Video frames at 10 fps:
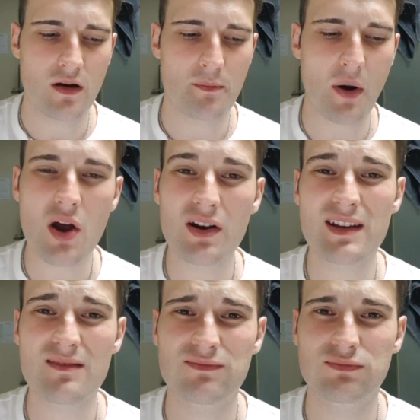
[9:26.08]

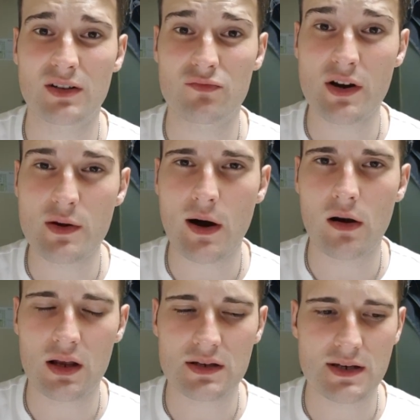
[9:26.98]
Burnley did really well
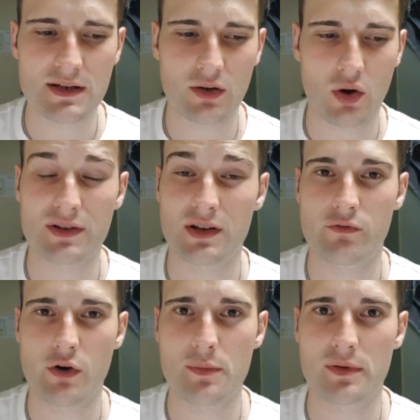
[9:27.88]
last season, got into the
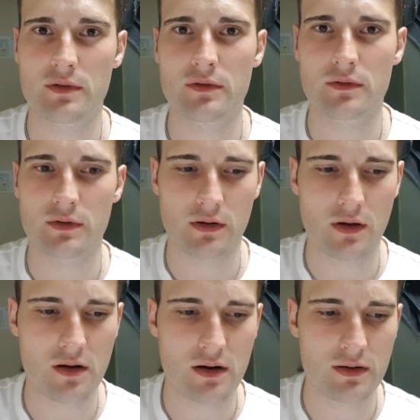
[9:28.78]
Europa
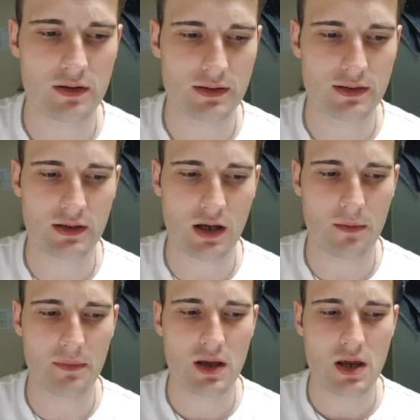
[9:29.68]

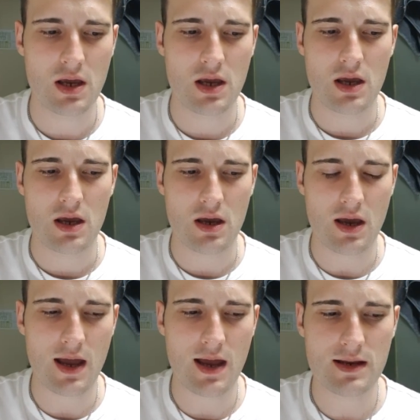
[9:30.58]
Cup,
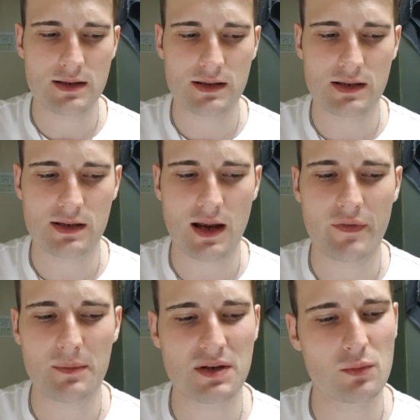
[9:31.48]
and
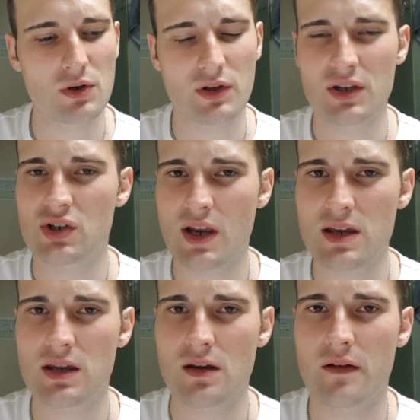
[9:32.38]
Southampton were looking
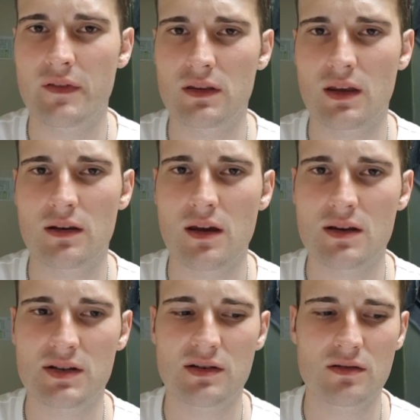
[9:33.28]
shaky. I think that they're
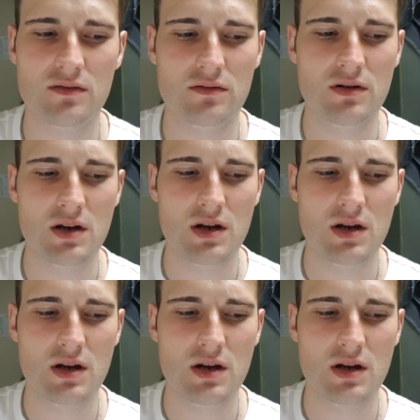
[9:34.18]
still